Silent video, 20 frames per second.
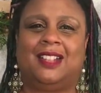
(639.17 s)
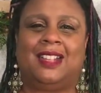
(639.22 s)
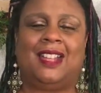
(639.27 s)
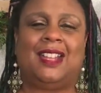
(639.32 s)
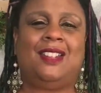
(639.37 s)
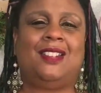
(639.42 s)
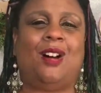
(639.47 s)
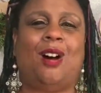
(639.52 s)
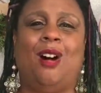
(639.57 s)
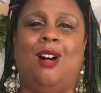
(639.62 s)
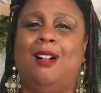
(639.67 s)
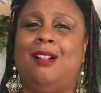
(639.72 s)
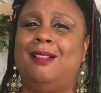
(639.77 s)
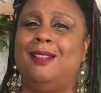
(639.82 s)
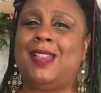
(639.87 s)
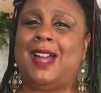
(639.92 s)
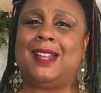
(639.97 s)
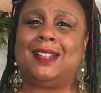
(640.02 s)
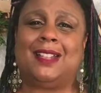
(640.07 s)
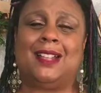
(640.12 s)
And all
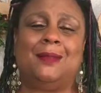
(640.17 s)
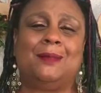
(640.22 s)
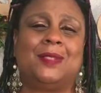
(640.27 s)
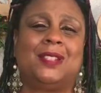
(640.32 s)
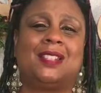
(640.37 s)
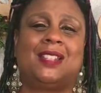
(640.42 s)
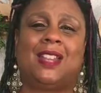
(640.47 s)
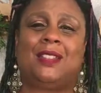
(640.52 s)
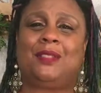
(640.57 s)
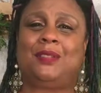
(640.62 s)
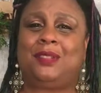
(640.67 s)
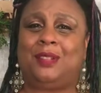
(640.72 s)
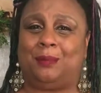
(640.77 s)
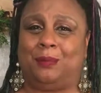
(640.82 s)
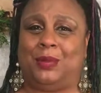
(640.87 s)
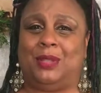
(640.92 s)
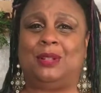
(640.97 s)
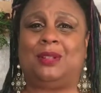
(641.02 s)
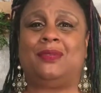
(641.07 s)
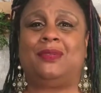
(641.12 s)
that comes together in a
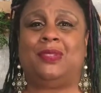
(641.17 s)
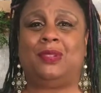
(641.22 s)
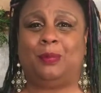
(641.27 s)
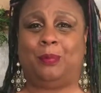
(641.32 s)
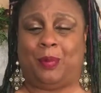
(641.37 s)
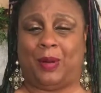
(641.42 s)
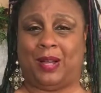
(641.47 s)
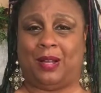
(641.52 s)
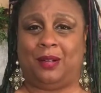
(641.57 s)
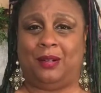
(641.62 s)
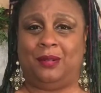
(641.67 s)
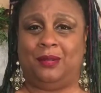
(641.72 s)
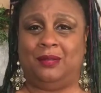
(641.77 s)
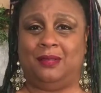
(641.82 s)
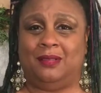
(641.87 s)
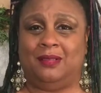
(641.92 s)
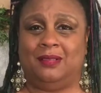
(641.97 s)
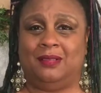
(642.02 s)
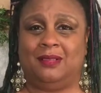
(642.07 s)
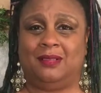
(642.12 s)
beautiful
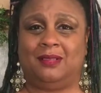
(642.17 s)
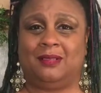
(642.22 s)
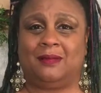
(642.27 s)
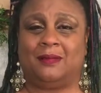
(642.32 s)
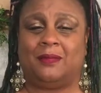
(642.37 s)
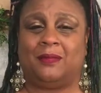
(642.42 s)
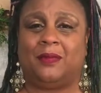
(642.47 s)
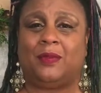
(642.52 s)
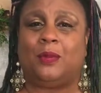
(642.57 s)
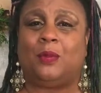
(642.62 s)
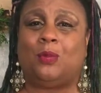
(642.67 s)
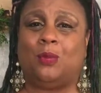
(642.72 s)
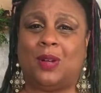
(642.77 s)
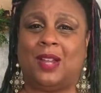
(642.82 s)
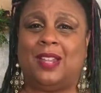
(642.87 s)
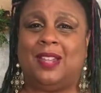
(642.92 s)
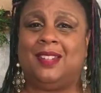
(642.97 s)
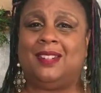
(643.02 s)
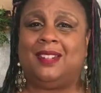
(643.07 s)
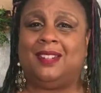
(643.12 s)
bow
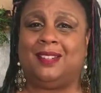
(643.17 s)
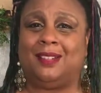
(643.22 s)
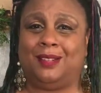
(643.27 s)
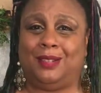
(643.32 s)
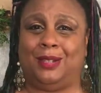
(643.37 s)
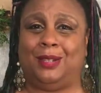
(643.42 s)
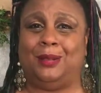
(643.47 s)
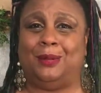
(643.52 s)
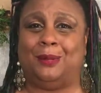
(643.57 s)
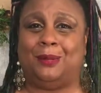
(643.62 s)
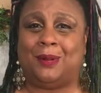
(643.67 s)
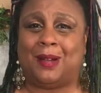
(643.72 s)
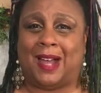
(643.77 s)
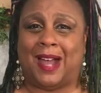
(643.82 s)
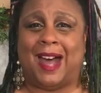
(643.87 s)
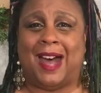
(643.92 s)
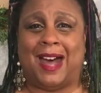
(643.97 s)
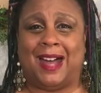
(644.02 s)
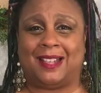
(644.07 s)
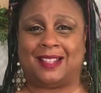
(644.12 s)
when you
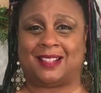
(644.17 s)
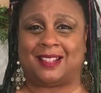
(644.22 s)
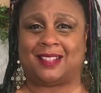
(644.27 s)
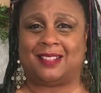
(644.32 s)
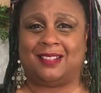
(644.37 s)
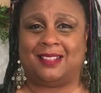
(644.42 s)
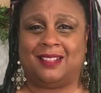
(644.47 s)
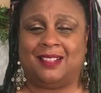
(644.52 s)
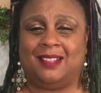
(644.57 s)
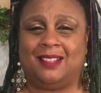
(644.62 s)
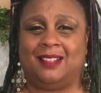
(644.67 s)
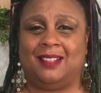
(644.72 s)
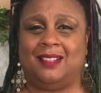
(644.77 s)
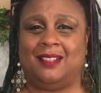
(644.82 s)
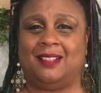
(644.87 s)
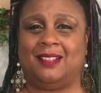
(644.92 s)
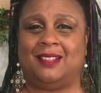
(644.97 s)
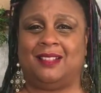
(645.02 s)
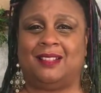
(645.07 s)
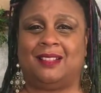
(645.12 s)
ask.
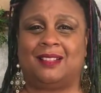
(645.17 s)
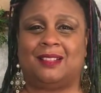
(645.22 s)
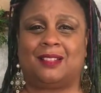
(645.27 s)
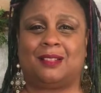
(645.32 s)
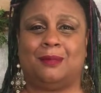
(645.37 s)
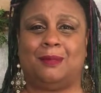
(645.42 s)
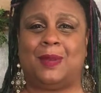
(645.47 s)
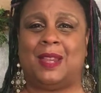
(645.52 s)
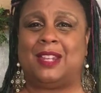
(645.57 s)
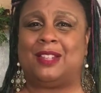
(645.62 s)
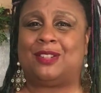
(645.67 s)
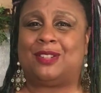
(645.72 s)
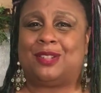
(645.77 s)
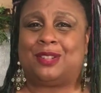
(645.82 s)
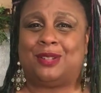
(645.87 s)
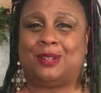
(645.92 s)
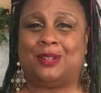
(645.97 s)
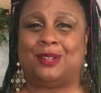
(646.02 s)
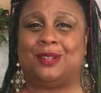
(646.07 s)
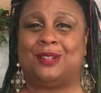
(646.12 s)
So make
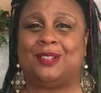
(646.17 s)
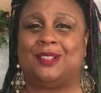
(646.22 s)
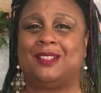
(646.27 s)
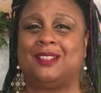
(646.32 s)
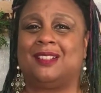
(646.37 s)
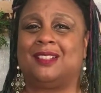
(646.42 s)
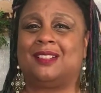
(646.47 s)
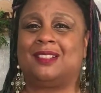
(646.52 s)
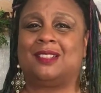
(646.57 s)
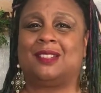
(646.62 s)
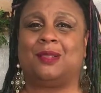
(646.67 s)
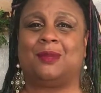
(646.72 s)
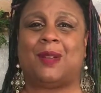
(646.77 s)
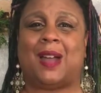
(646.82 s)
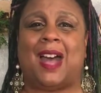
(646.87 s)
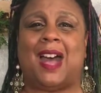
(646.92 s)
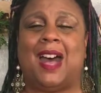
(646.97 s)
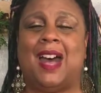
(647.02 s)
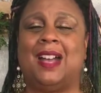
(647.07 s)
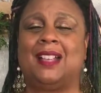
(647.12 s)
sure to
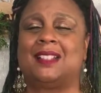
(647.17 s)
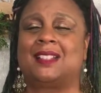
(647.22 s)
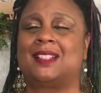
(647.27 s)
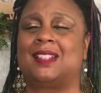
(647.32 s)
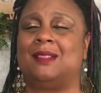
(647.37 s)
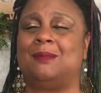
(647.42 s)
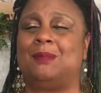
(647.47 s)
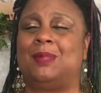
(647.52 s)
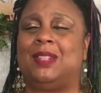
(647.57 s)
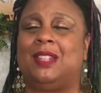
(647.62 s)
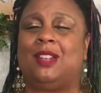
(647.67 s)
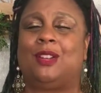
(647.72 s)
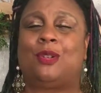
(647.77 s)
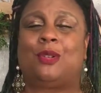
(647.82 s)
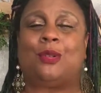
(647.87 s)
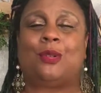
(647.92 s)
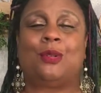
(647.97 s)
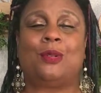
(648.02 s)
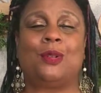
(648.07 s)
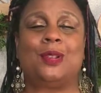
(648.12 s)
ask and be
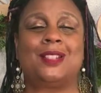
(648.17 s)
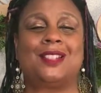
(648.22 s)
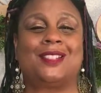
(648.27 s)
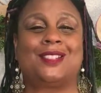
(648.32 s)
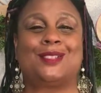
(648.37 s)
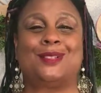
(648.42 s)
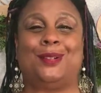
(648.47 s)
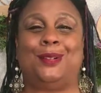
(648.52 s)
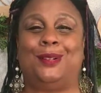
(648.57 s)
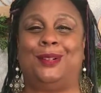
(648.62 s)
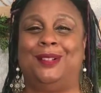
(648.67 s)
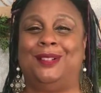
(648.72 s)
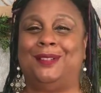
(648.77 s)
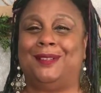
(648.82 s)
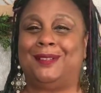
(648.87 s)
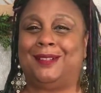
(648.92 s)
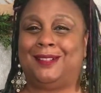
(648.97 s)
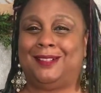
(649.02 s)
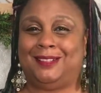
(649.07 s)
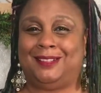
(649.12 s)
crystal
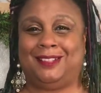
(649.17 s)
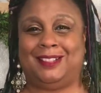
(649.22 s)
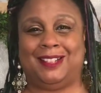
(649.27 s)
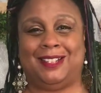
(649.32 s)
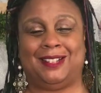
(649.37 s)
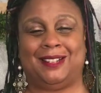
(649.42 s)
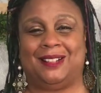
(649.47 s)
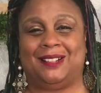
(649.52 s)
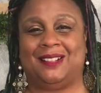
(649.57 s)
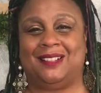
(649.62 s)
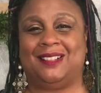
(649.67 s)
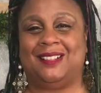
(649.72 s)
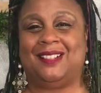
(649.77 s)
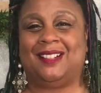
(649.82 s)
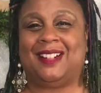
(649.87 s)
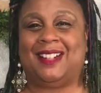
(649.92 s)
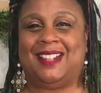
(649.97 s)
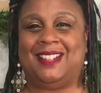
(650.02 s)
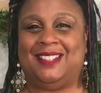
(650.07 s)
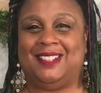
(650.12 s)
clear
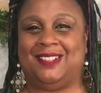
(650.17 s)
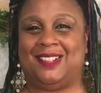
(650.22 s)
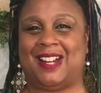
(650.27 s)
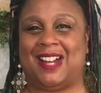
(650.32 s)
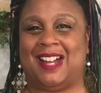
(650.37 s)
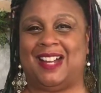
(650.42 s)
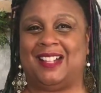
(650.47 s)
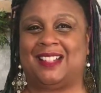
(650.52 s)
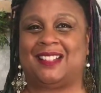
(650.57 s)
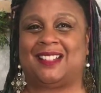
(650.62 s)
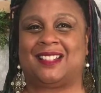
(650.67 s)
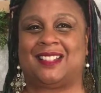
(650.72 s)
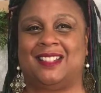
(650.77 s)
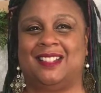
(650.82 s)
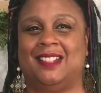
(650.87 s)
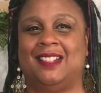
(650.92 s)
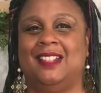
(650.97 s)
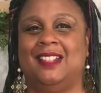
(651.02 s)
in your ask.